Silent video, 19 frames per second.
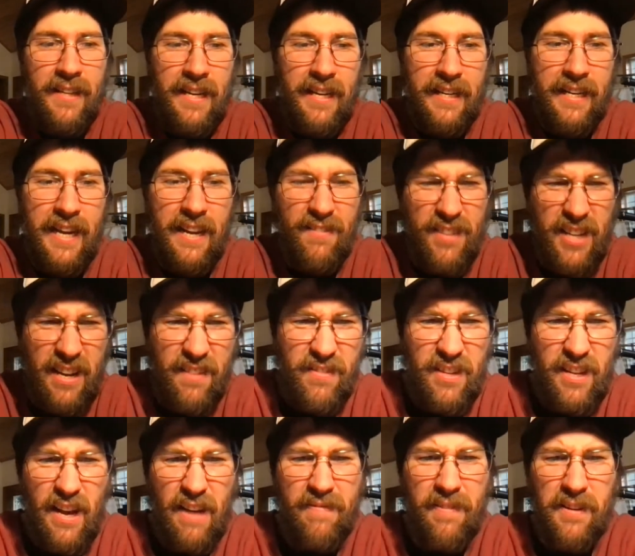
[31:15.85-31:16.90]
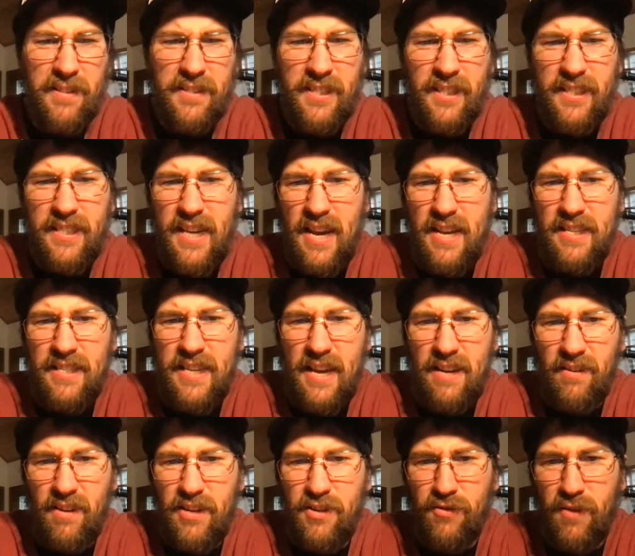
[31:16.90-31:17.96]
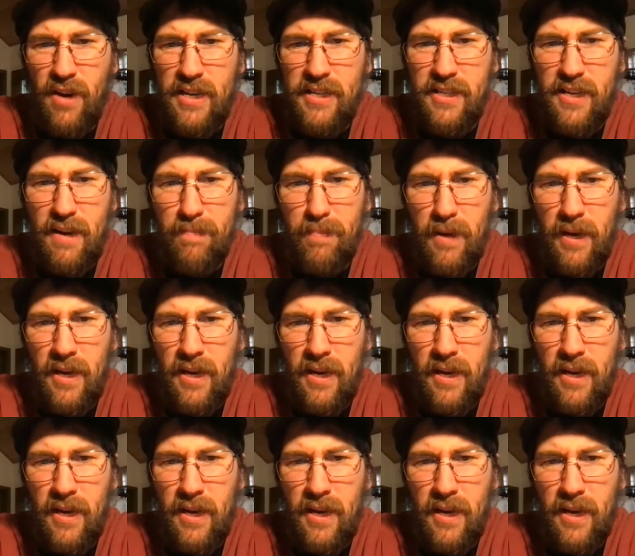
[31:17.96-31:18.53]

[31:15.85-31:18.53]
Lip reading: Hey, Cave Dave. I found a 68 Satellite dressed up